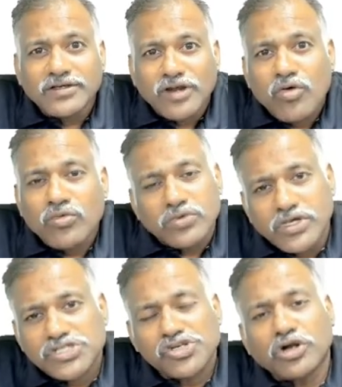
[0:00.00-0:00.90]
Now,
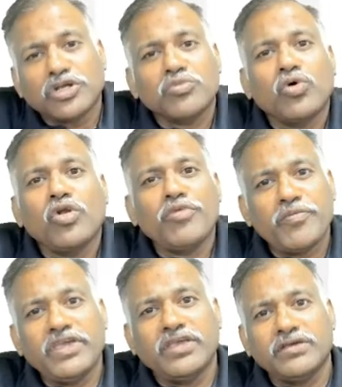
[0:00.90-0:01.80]
a short-term goal may
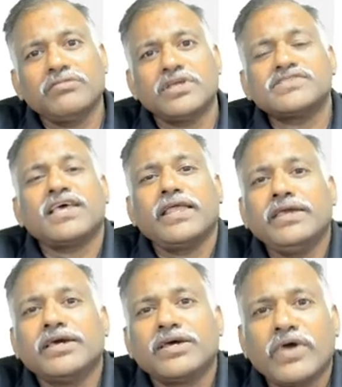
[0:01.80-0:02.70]
be less than a
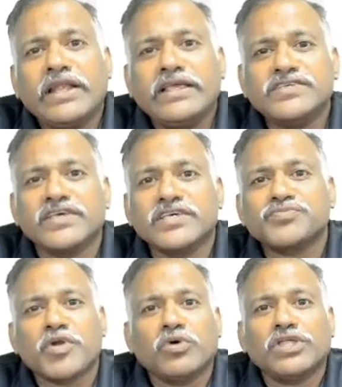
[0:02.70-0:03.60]
year, wherein he says,
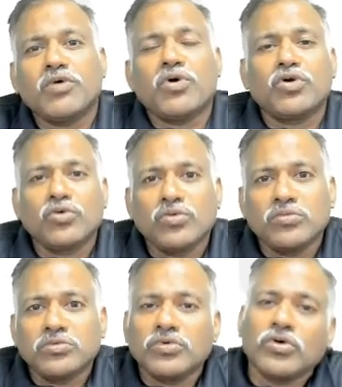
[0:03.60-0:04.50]
Pramod, I want
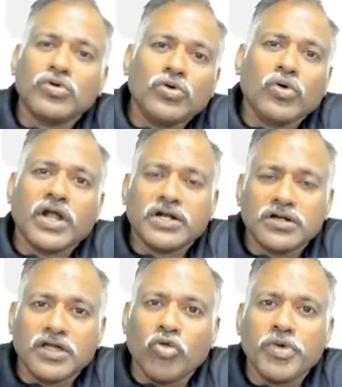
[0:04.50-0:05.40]
to, you know, look
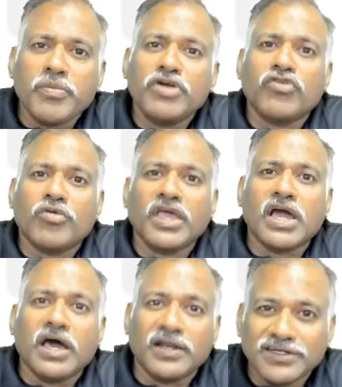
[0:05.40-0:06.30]
at down payment for my
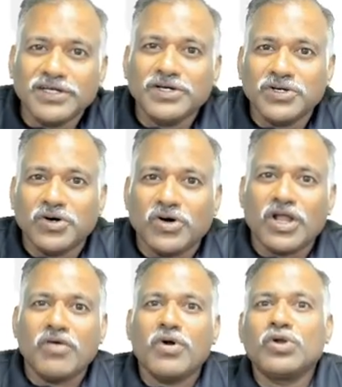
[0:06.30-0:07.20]
car, or
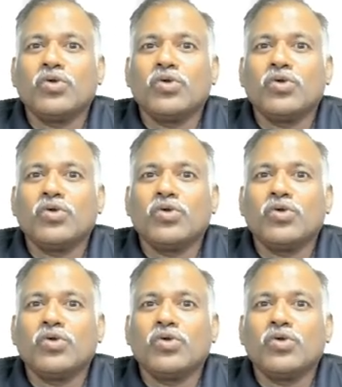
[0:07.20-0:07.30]
I want to